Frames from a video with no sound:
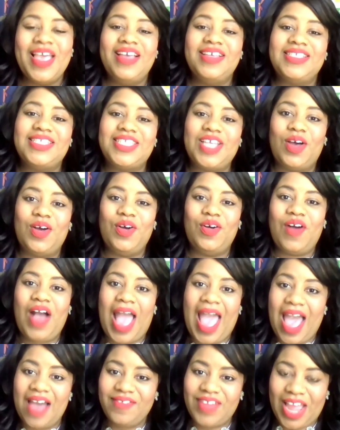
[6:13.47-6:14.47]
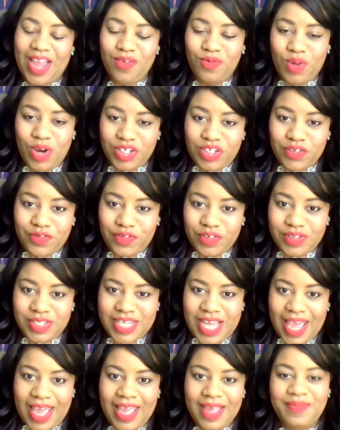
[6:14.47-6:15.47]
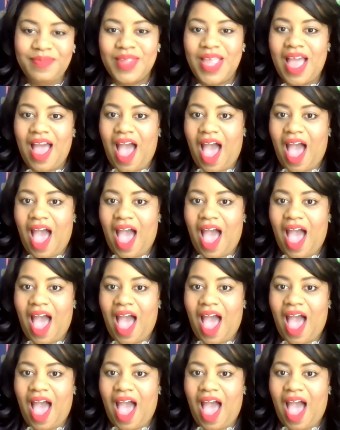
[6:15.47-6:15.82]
So have a wonderful day.